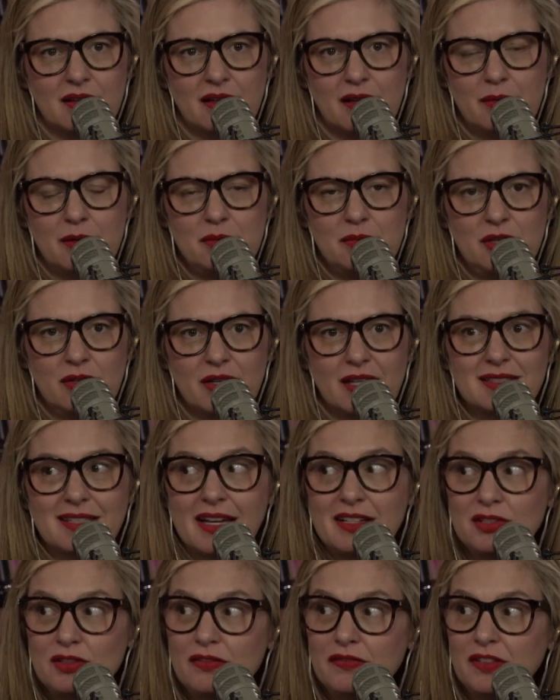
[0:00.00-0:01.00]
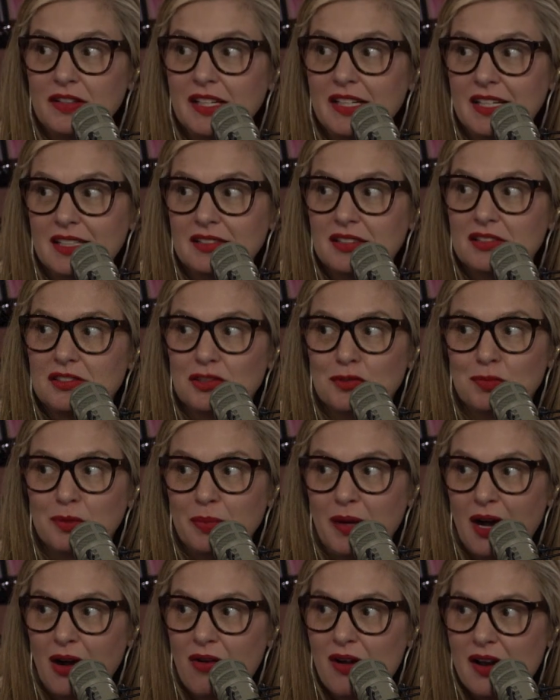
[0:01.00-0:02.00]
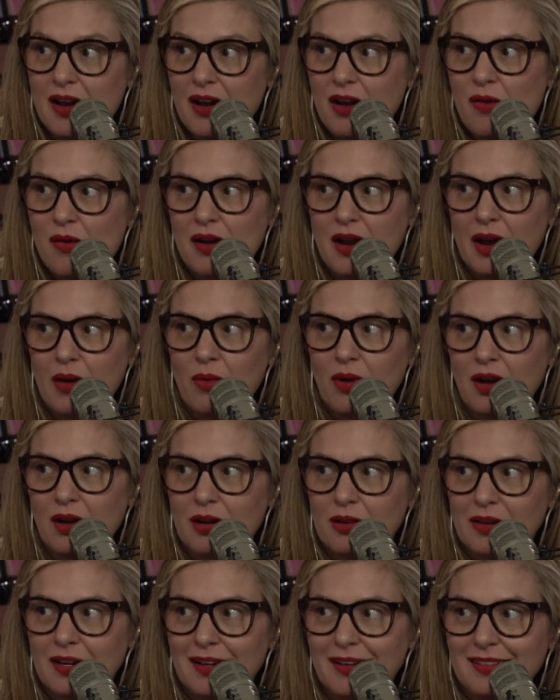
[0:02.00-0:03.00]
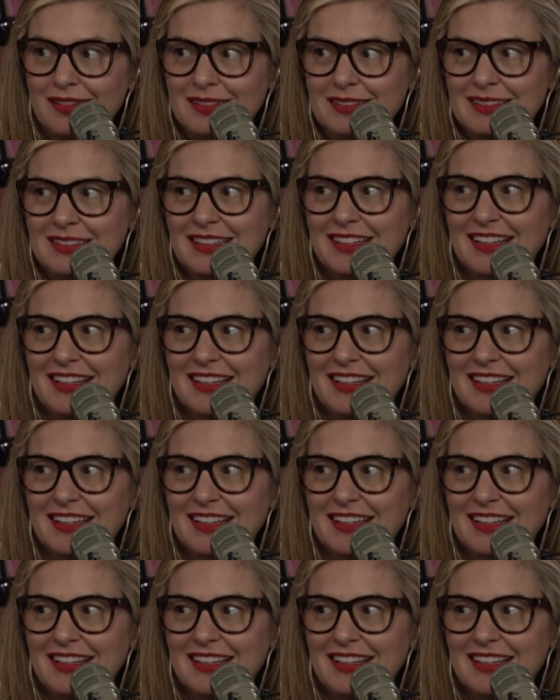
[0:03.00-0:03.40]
I'm immune. Because I do feel like it's a superpower now when I walk around.